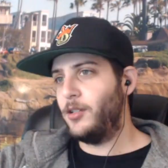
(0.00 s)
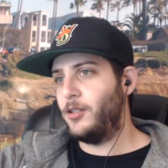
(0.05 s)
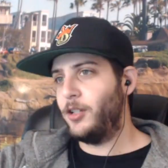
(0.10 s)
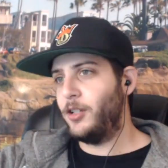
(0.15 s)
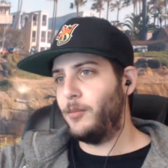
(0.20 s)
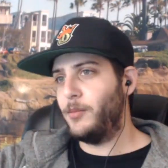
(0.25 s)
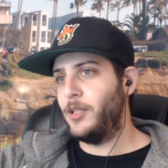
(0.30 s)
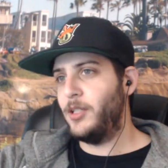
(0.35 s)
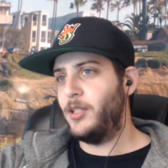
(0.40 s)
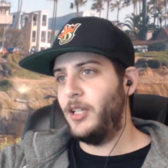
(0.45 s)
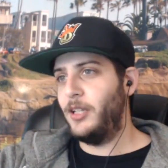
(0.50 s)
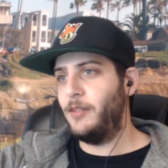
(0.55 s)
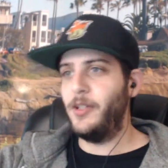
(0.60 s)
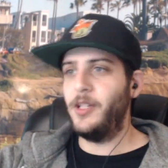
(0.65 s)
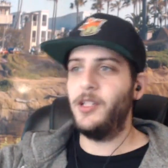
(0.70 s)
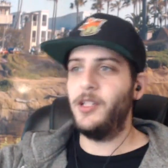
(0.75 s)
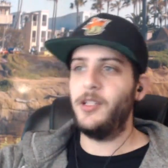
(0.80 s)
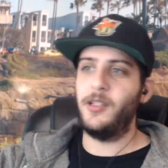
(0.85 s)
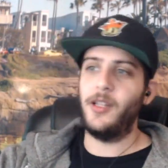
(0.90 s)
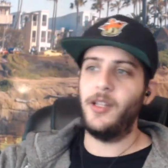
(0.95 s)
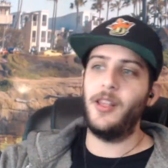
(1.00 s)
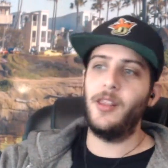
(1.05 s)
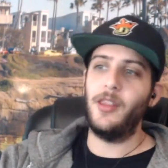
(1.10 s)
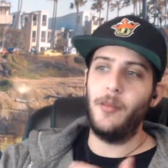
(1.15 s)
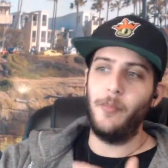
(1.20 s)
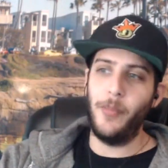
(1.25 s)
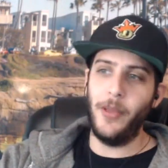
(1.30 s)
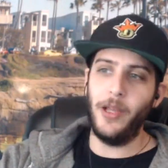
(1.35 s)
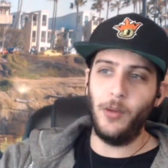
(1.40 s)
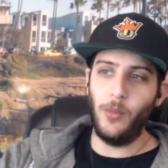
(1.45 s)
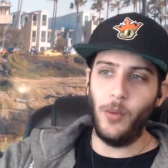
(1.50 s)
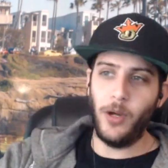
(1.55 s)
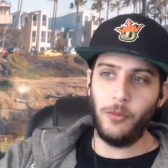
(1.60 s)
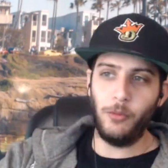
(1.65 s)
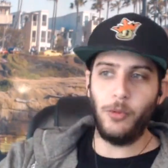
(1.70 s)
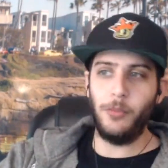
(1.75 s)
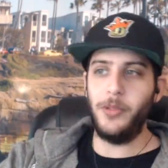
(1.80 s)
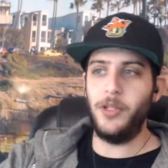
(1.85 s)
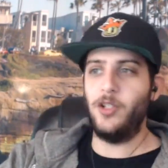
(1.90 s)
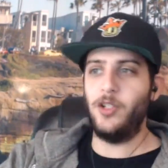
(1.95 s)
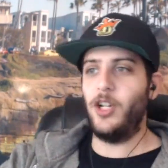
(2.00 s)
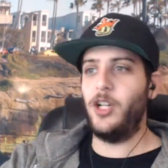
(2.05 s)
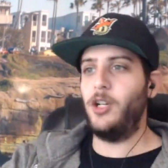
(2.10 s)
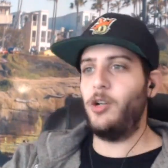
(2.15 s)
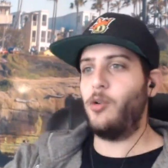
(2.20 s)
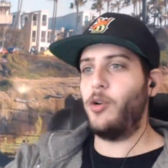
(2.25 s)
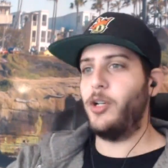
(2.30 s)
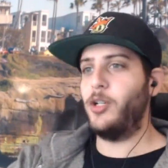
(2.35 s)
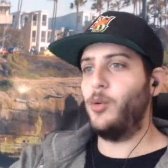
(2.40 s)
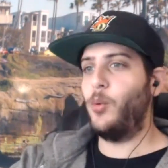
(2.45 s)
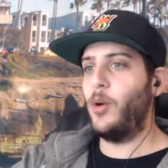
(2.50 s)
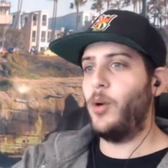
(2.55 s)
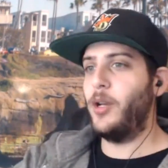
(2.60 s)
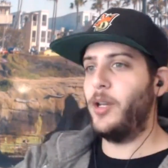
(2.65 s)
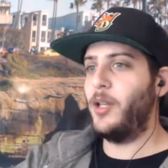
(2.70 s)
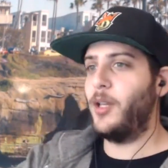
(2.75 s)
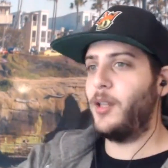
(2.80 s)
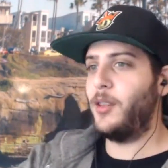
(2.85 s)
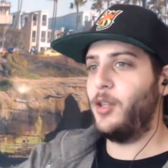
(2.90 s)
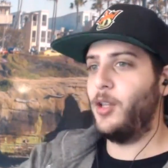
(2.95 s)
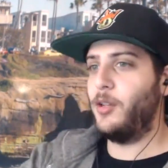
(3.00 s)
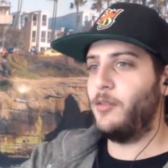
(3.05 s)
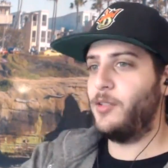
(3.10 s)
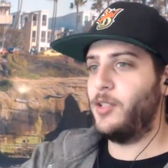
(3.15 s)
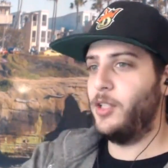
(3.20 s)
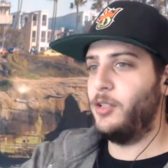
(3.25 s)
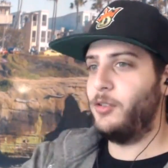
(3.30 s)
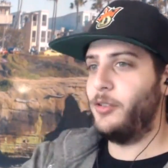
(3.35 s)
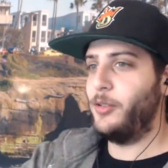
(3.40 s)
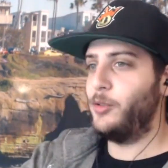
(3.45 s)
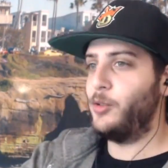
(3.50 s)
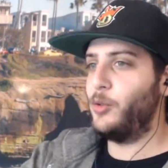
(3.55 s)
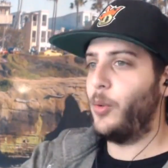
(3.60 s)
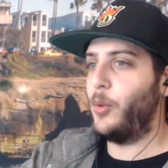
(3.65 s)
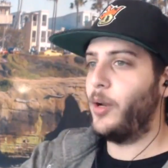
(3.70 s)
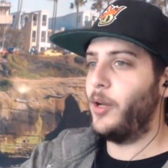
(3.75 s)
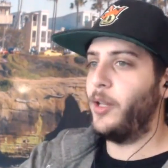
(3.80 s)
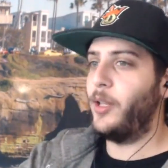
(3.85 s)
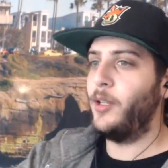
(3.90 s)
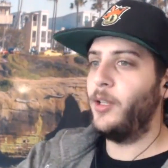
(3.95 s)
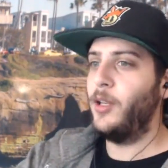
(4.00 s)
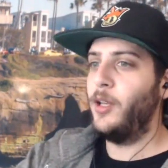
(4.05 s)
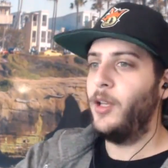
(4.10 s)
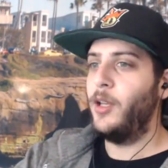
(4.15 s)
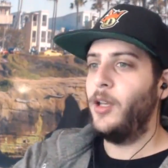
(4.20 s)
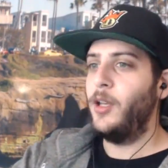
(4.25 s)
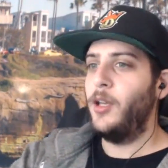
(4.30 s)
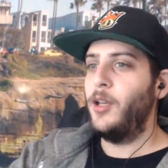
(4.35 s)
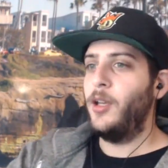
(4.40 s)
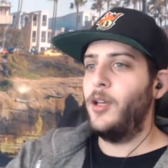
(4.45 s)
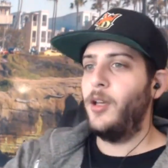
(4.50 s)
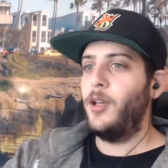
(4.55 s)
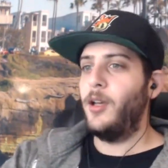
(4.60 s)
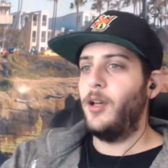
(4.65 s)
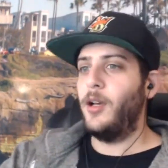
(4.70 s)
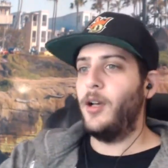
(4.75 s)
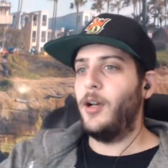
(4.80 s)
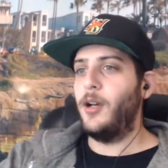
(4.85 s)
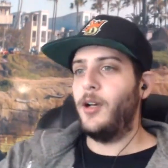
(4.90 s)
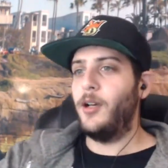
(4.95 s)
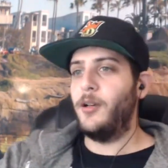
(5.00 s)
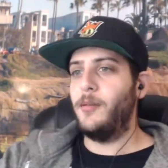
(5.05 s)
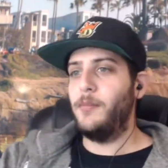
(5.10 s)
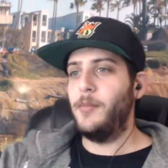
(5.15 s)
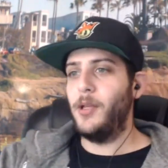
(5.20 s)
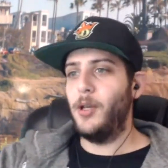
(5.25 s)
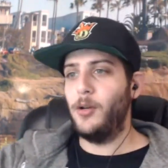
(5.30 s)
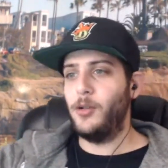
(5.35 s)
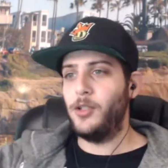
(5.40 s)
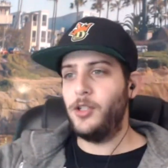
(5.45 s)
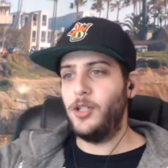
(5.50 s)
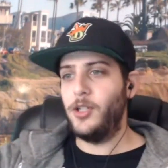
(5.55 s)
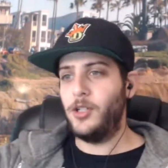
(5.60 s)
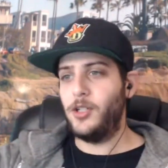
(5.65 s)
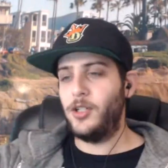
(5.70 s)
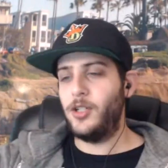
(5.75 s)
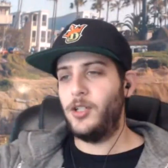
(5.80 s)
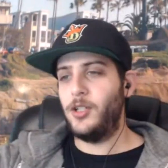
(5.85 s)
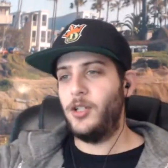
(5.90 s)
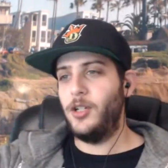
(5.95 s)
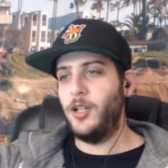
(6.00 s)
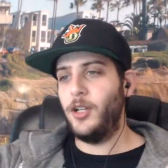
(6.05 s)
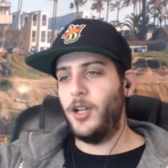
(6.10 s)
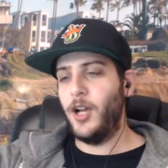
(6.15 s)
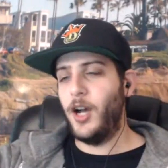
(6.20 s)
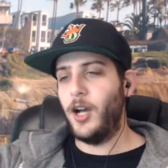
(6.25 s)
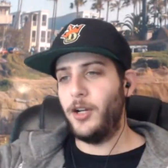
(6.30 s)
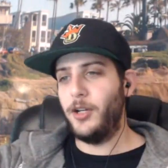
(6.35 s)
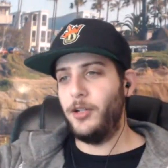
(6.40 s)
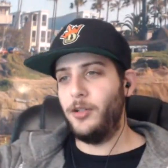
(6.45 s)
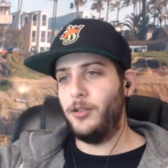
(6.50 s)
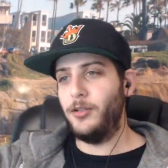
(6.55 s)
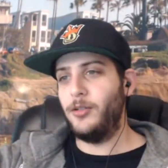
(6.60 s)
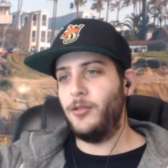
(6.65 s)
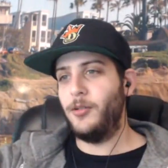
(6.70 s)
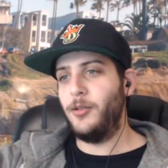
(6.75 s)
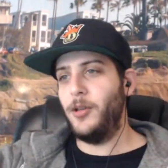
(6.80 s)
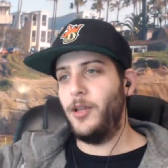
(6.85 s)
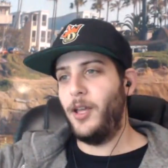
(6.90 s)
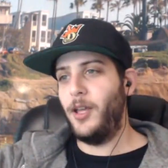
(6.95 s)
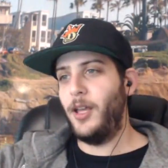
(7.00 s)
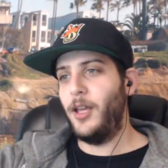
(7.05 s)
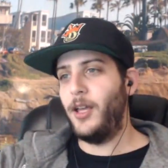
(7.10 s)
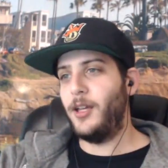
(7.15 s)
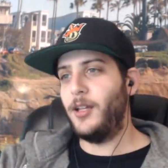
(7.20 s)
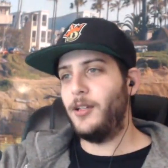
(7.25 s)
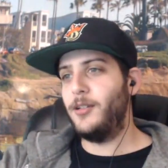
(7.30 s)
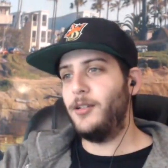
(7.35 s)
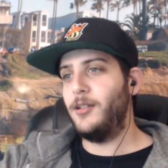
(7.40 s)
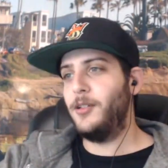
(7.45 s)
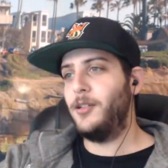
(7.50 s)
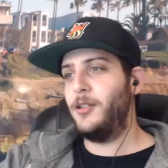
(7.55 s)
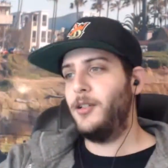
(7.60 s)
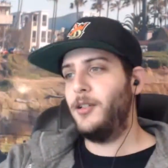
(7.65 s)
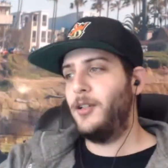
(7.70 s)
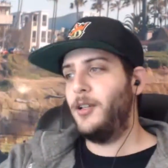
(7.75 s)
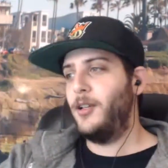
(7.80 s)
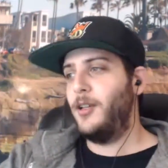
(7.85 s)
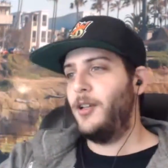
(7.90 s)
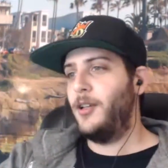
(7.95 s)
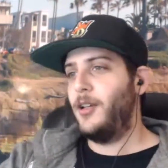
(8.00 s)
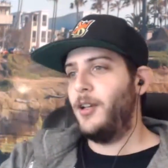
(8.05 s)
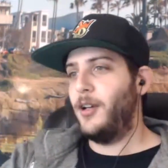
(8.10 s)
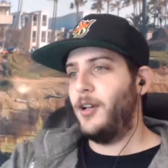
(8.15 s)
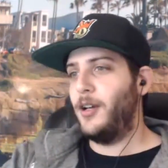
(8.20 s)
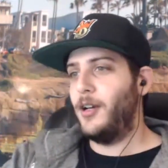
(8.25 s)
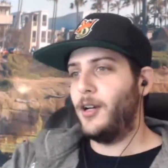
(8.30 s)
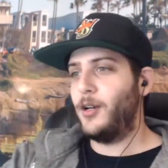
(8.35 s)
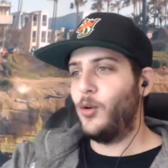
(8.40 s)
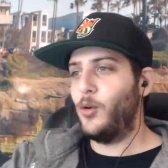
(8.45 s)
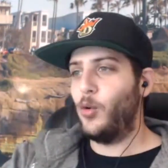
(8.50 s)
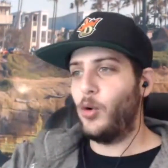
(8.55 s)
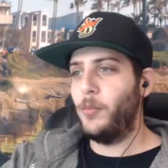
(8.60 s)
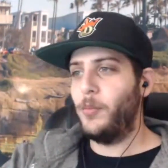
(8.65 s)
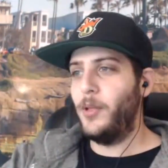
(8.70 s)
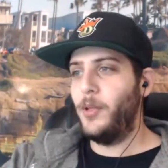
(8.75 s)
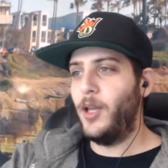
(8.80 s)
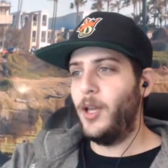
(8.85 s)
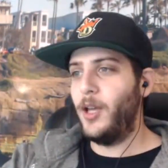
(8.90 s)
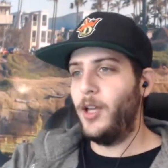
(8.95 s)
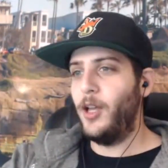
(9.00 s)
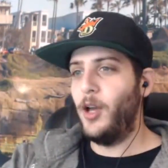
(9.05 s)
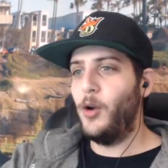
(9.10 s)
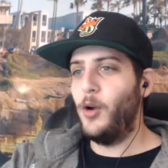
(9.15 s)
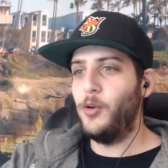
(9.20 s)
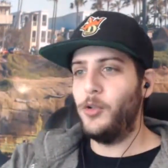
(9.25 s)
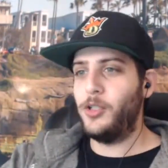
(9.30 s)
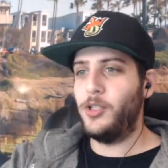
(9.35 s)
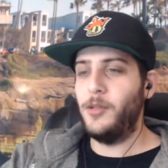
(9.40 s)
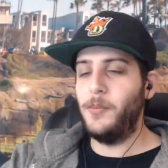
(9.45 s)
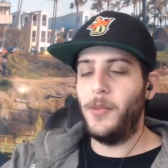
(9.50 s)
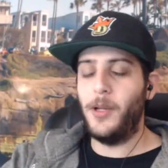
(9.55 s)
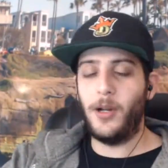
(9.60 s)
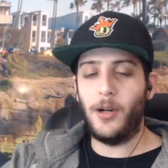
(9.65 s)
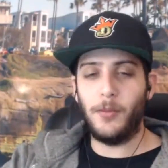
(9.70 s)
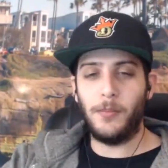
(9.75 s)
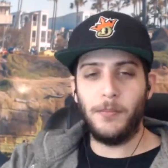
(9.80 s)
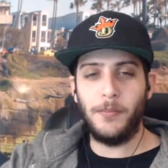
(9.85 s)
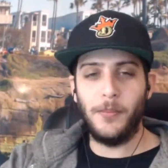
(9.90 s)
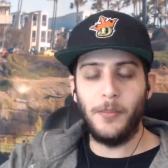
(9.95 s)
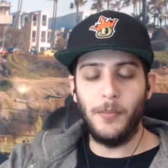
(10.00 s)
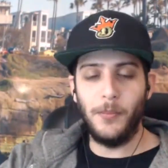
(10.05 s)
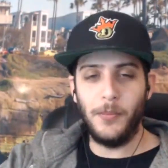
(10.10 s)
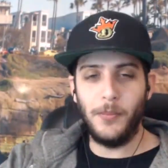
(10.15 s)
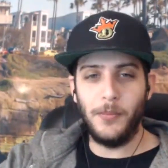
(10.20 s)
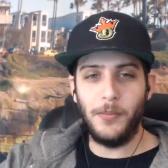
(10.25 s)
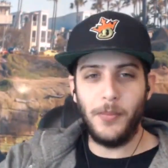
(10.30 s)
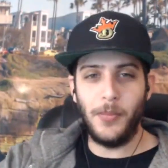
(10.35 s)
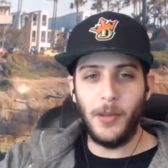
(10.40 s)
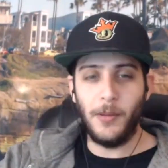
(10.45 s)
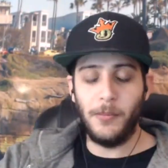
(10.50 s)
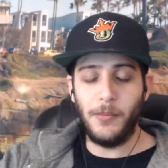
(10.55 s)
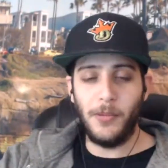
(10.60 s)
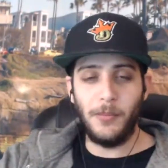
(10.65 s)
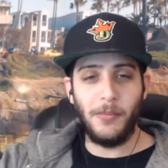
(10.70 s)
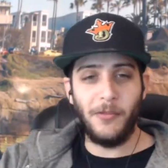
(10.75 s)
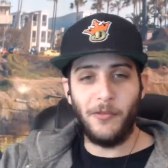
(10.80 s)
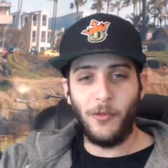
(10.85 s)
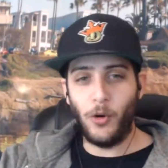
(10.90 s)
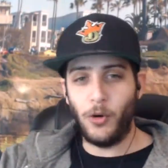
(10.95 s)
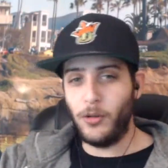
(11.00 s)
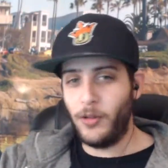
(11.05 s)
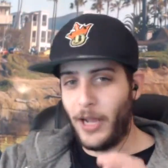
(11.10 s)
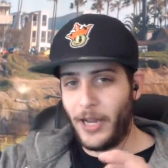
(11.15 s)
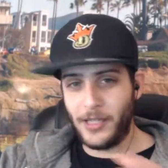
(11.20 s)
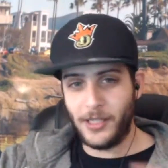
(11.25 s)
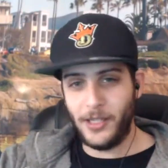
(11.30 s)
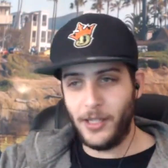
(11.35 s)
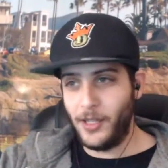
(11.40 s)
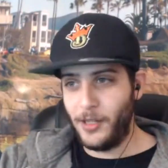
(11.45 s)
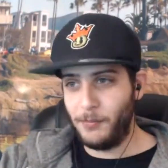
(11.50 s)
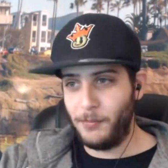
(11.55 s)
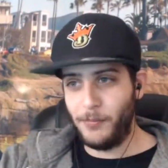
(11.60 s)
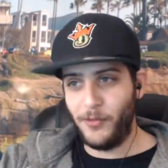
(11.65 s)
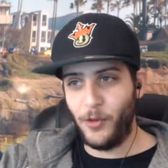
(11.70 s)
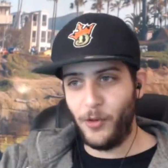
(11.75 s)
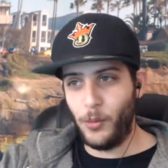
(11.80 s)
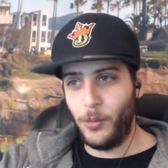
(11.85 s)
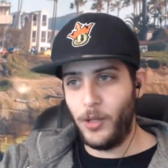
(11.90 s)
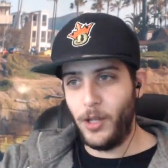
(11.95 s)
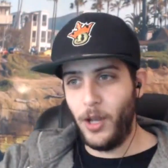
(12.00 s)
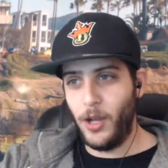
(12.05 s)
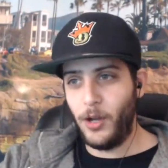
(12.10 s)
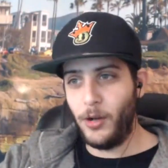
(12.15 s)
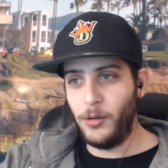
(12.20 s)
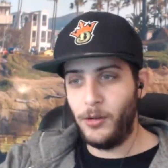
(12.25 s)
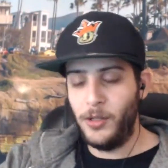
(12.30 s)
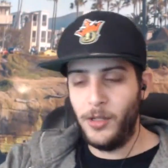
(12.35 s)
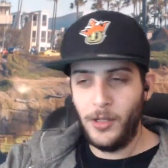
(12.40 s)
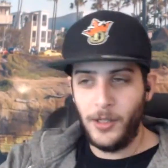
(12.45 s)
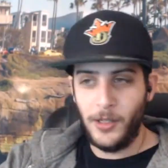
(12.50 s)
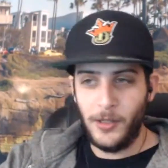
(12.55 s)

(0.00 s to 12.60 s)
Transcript: Jeremy Stevens. And then the big one will be January 20th, UFC 220. Miocic, Ngannou, and Cormier Ozdemir. But before we go,